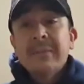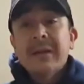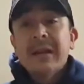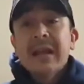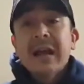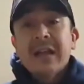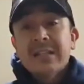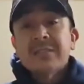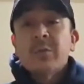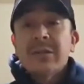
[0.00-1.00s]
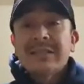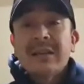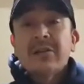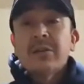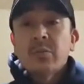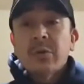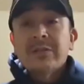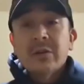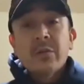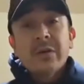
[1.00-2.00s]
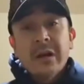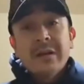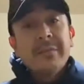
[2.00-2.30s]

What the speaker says: but I just want to tell you what's going on